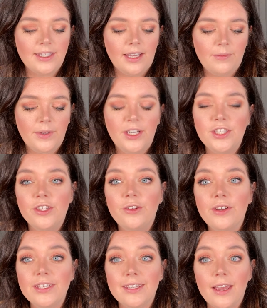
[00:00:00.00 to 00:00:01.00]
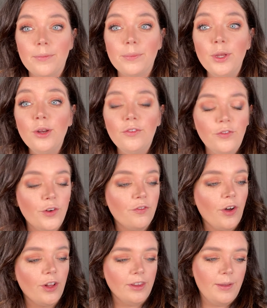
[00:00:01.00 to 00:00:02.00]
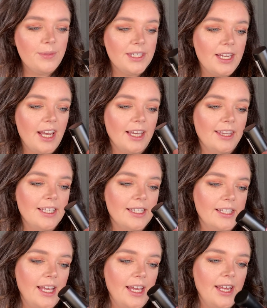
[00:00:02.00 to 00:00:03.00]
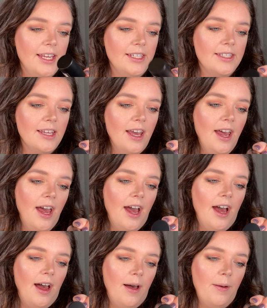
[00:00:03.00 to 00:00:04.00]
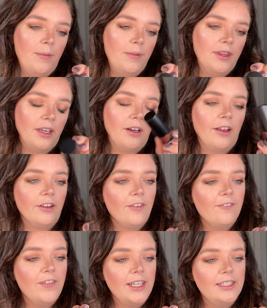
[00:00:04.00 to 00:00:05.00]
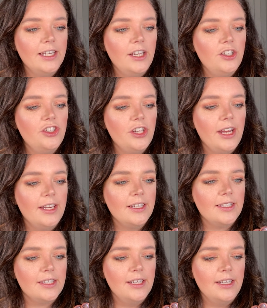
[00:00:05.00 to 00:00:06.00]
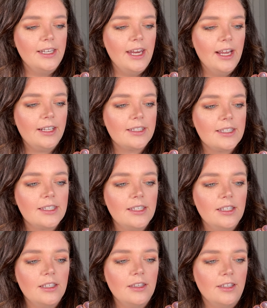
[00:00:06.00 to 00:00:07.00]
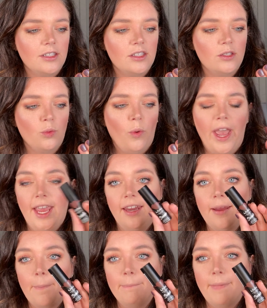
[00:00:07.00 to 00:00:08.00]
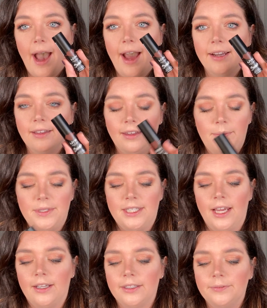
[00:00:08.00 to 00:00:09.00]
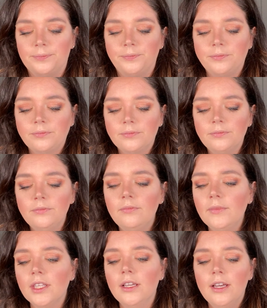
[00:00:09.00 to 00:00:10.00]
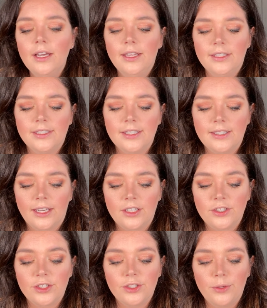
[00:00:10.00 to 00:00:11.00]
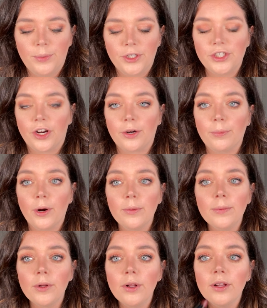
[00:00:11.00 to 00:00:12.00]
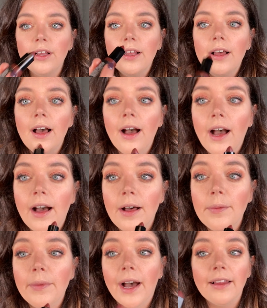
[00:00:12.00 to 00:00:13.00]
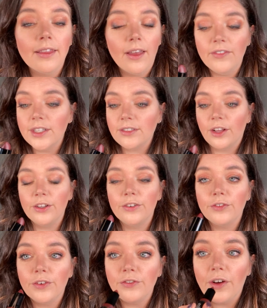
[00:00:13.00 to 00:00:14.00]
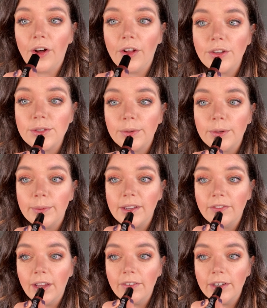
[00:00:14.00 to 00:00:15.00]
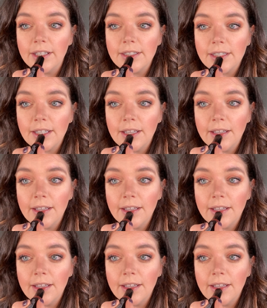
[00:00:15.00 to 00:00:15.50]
thing I'm going to do is a beautiful fall lipstick. This is the color Vintage. It is NYX, the Suede Matte Lipstick. This is like a super dark purple. I love this color for fall. It's one of my favorites.